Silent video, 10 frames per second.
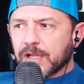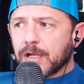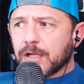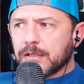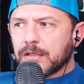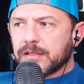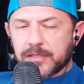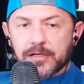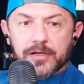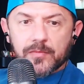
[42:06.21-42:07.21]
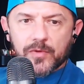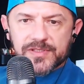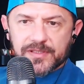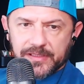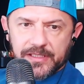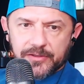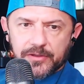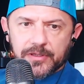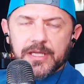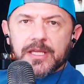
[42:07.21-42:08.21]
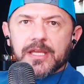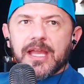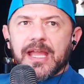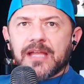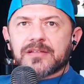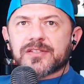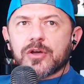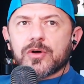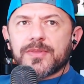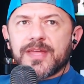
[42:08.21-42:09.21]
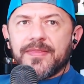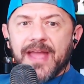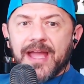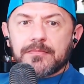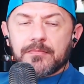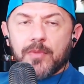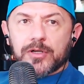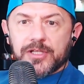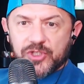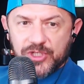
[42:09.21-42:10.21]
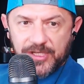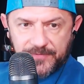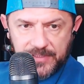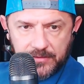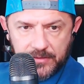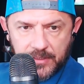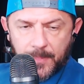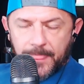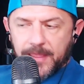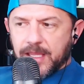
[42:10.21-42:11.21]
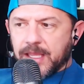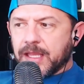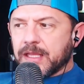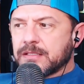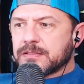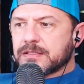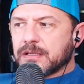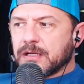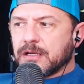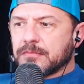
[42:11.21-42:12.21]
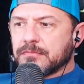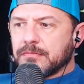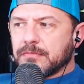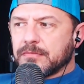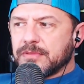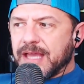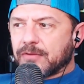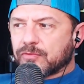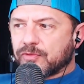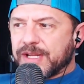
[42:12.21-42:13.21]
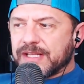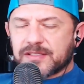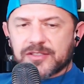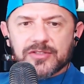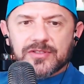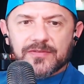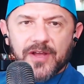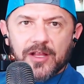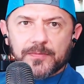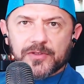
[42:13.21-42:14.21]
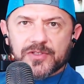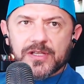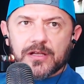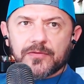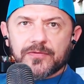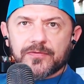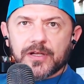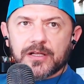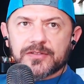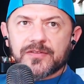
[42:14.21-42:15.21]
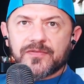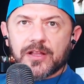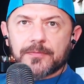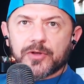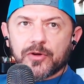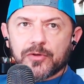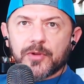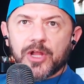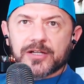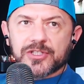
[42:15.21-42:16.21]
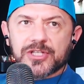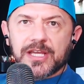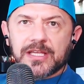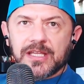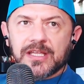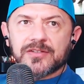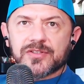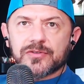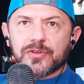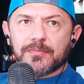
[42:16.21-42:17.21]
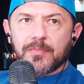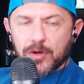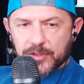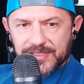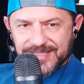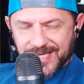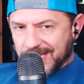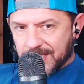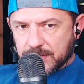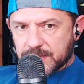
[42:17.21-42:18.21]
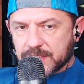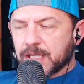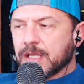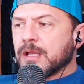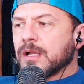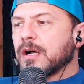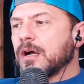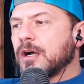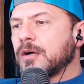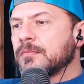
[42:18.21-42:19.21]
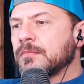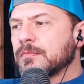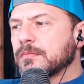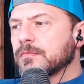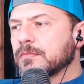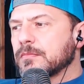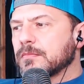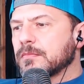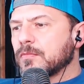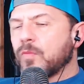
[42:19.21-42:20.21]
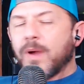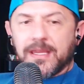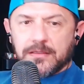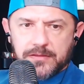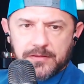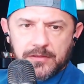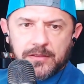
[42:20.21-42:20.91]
Ethereum was the leader. And so then that market shifted, and that race to develop yourself, develop your own blockchain into the market's hands waned.